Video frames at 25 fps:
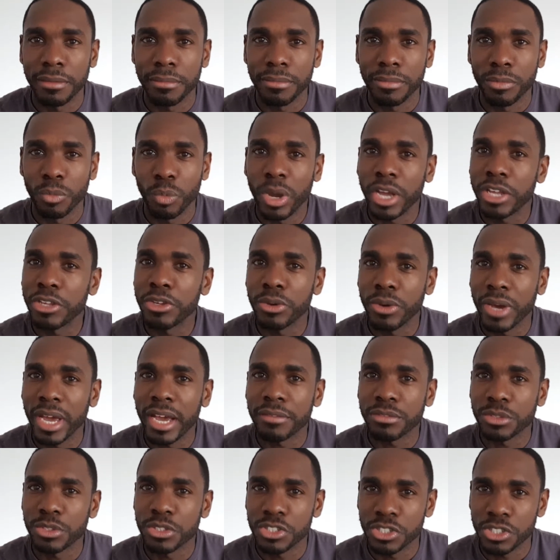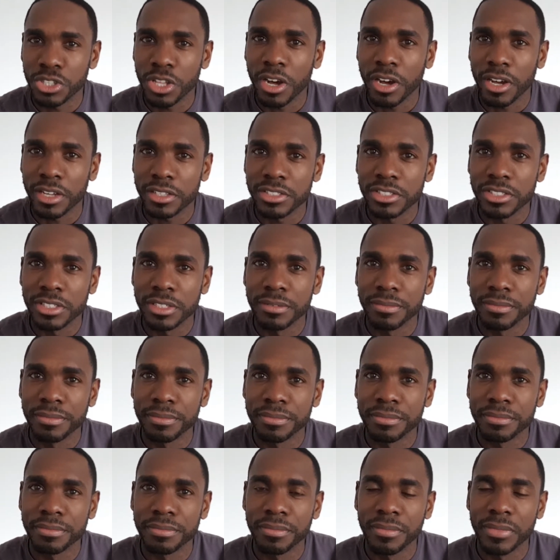where you have to start.
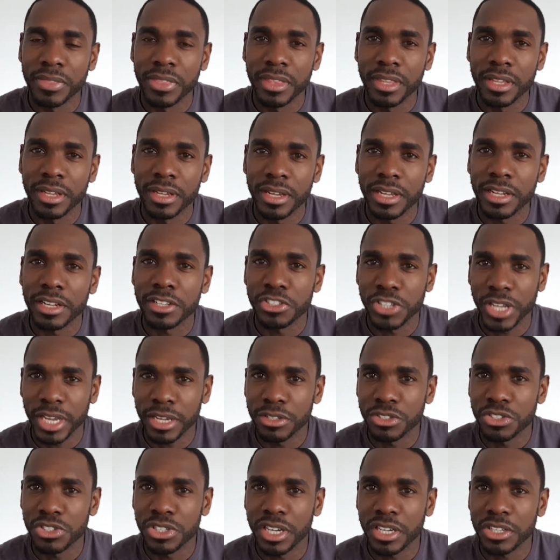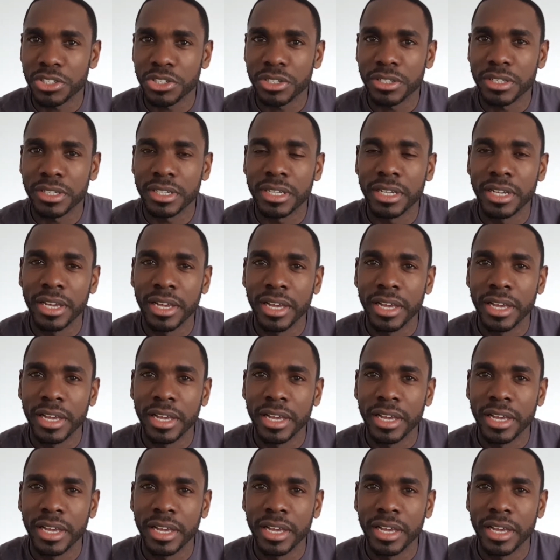In the second session,